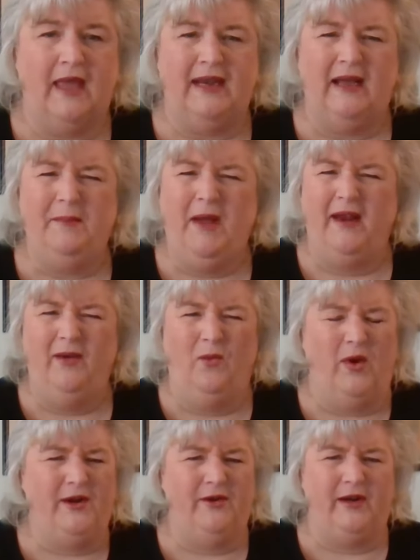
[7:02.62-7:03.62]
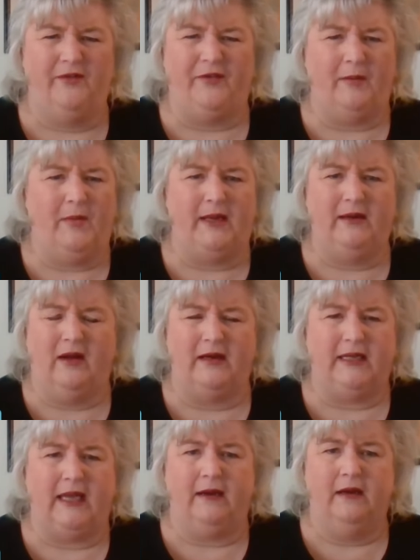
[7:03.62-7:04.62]
And I'm kind of wondering if I might
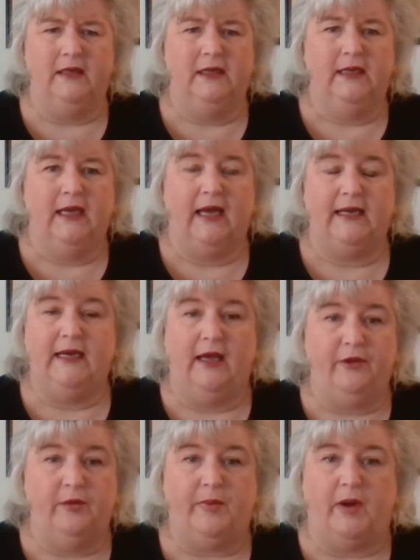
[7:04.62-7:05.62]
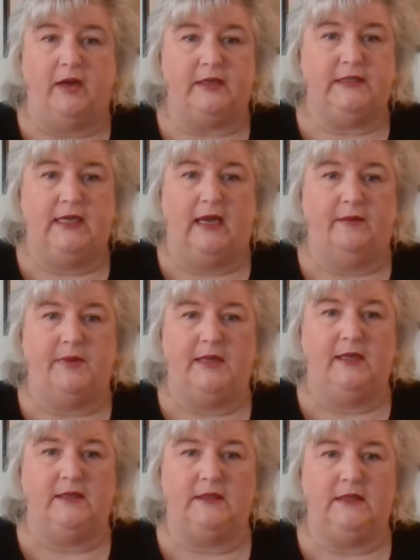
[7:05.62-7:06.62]
not get another box yet,
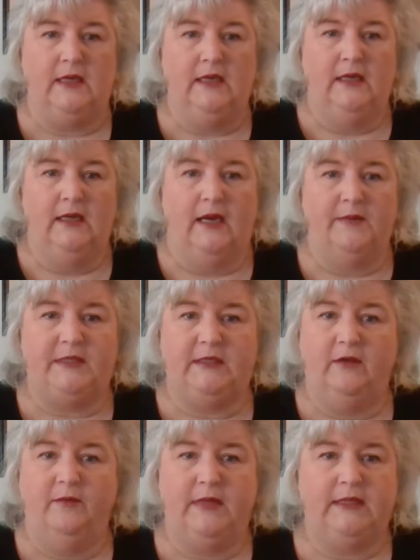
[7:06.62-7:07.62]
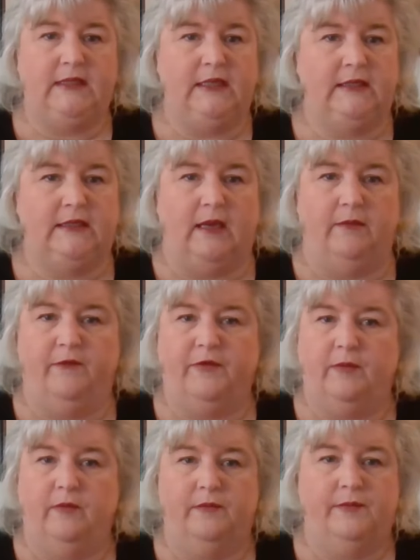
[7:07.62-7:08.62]
because I'm still missing some
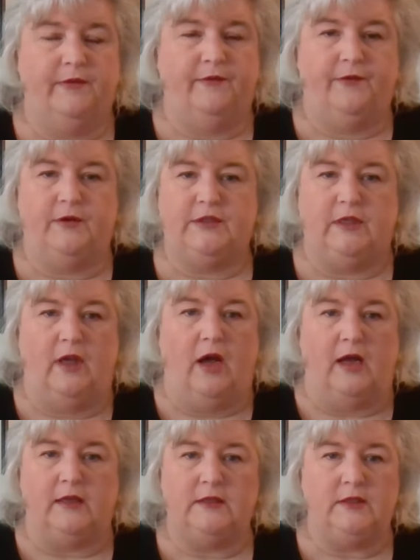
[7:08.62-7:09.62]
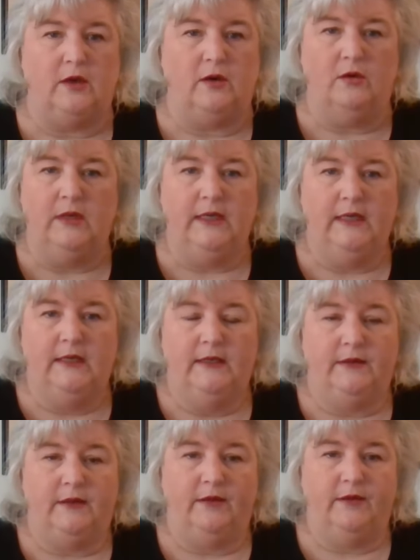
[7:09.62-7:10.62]
from the first lot. So
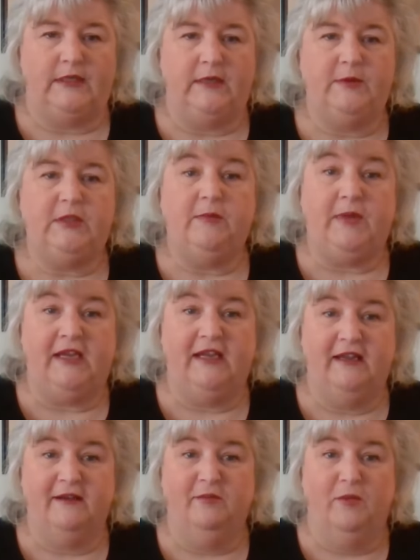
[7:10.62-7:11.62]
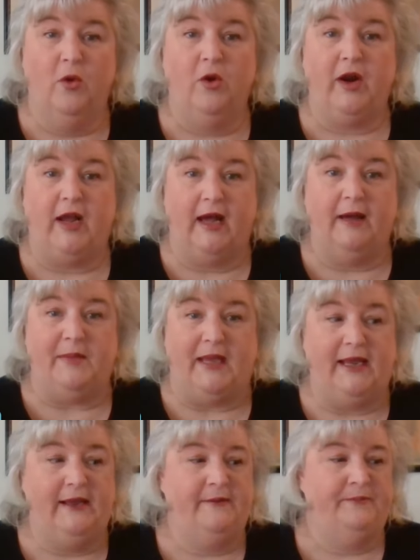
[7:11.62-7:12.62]
there seems to be more
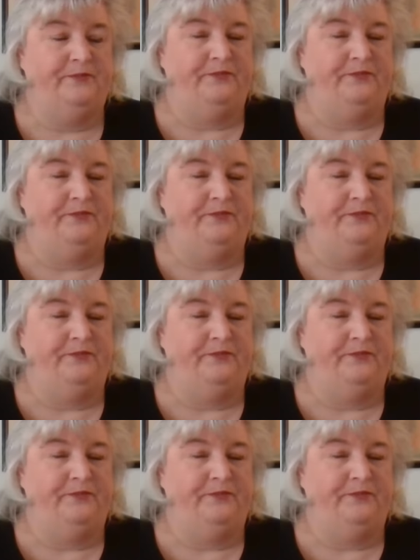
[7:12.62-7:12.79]
coming.